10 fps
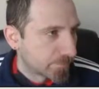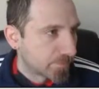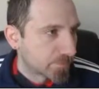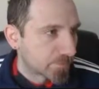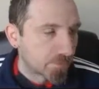
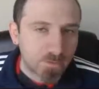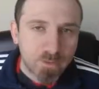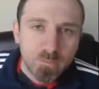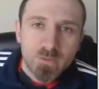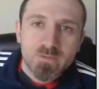So the
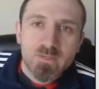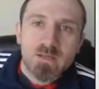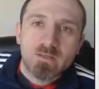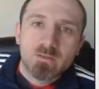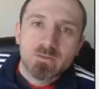combos that
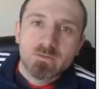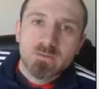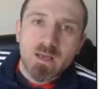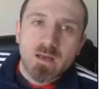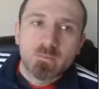I use
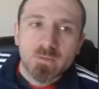with